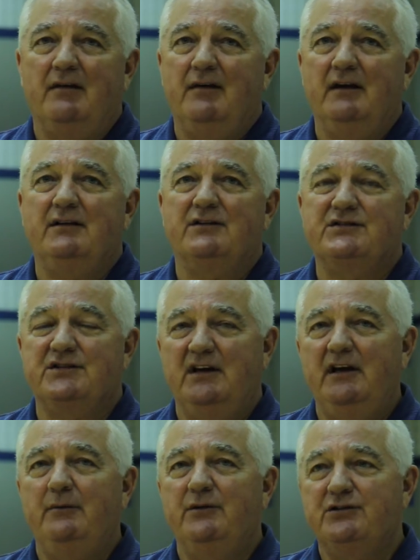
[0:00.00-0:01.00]
think the
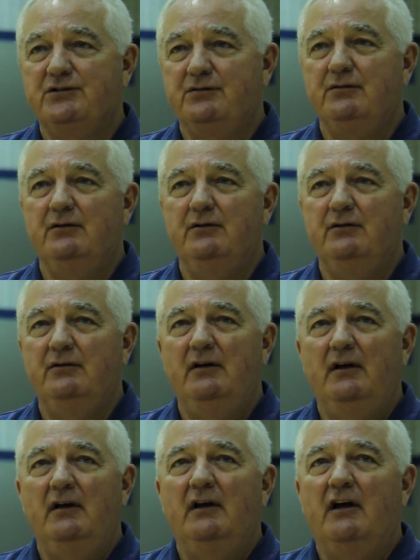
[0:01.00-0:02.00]
same is true
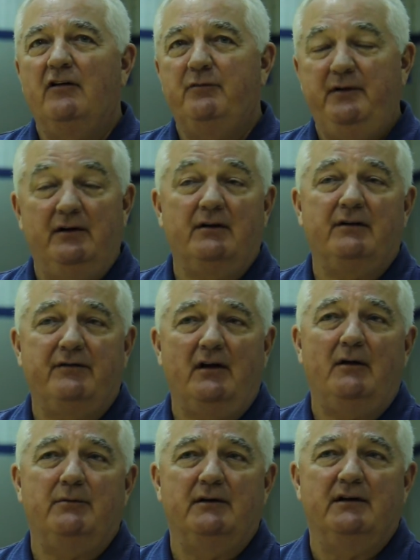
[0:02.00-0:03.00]
of Peter
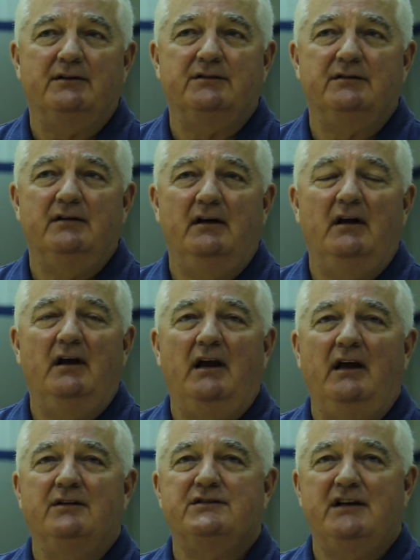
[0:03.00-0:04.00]
Giftopoulos
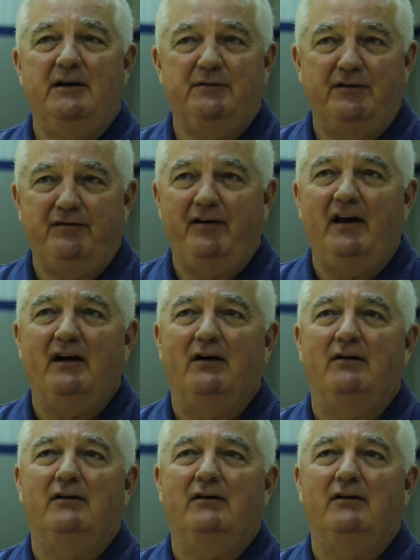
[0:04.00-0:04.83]
and Sam DeFeo.